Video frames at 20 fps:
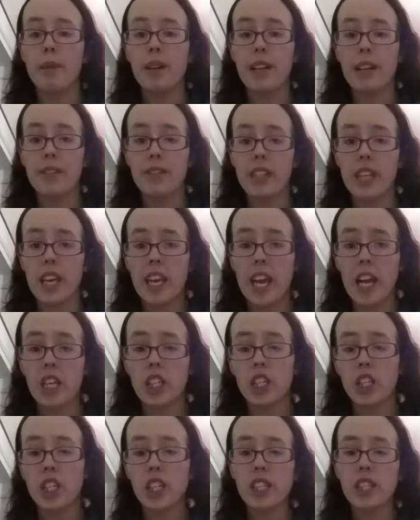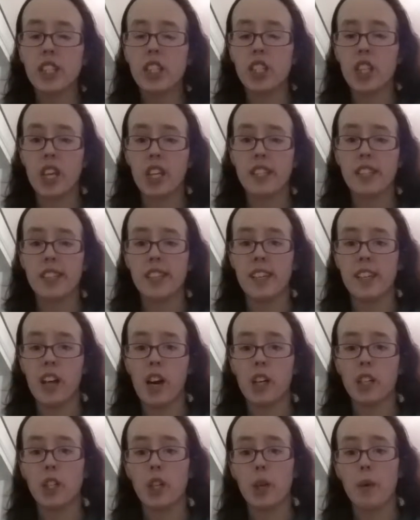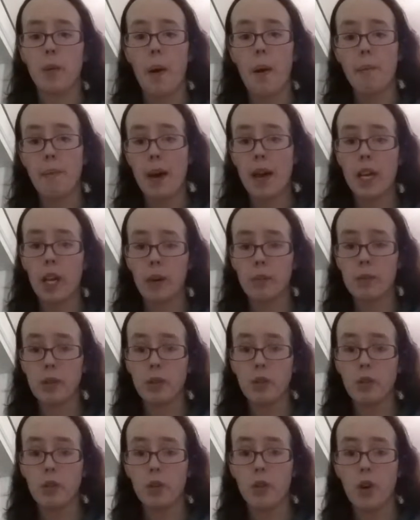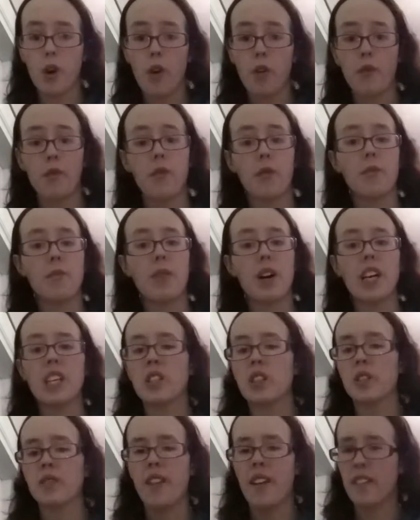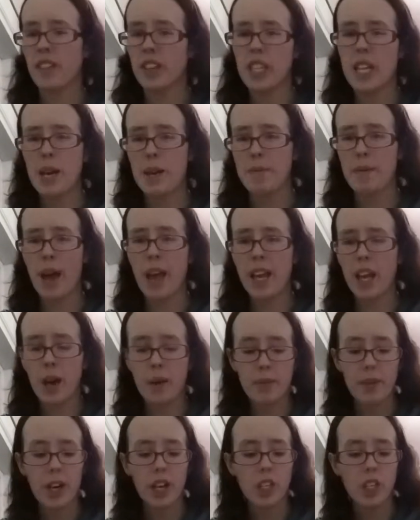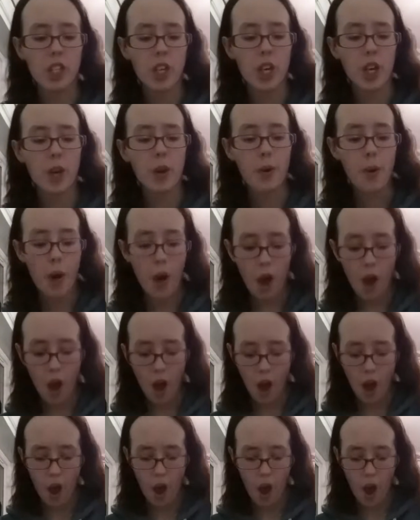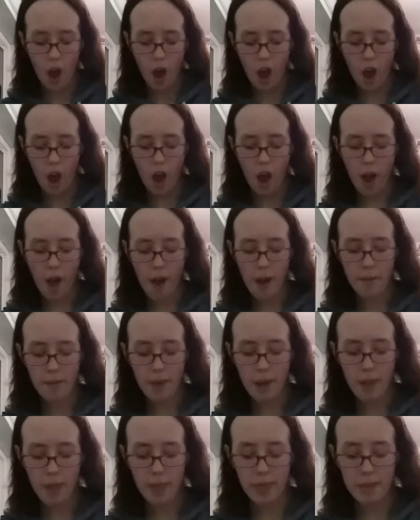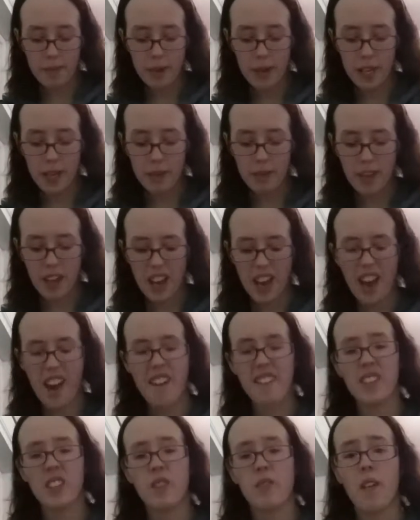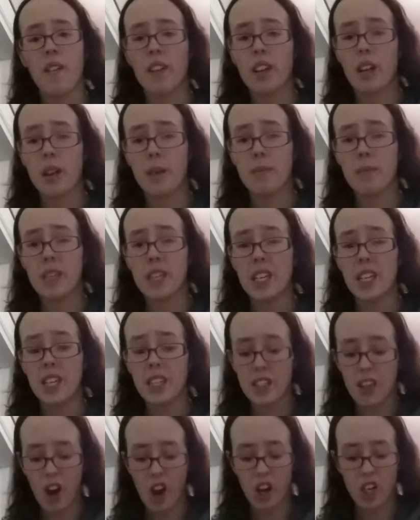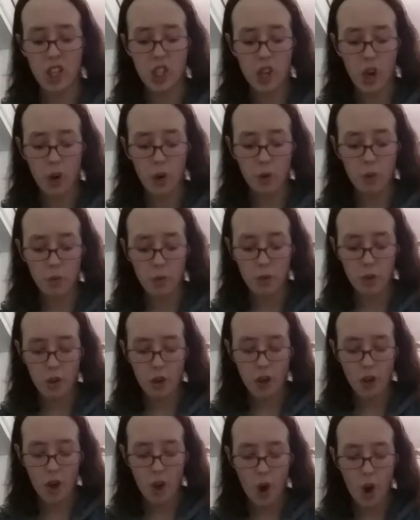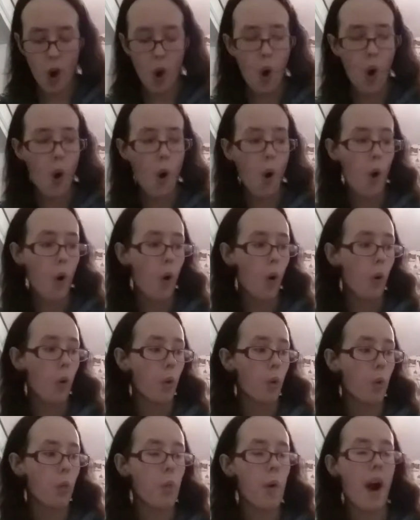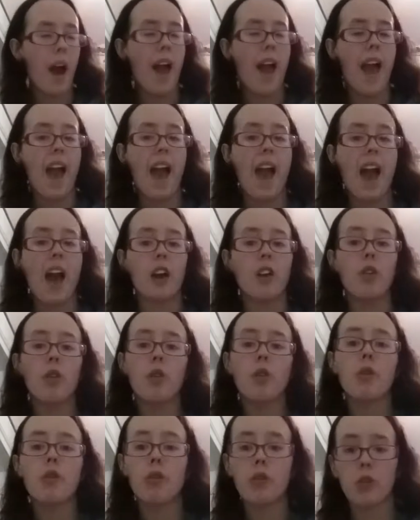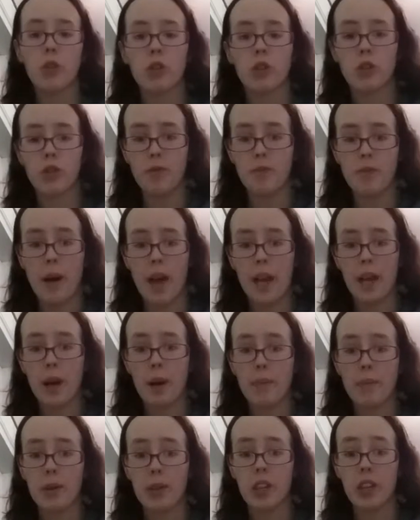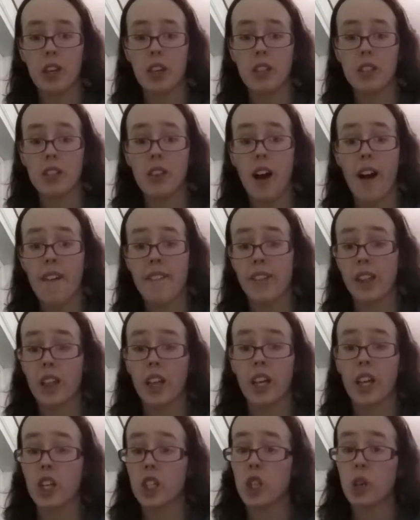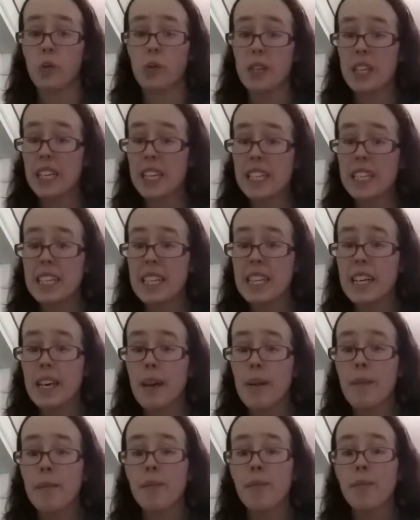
Livesey, and she suggested I do a makeup tutorial, my sort of everyday makeup that I do. The makeup that I have is very limited. I don't wear an awful lot of makeup because I feel like I don't need it.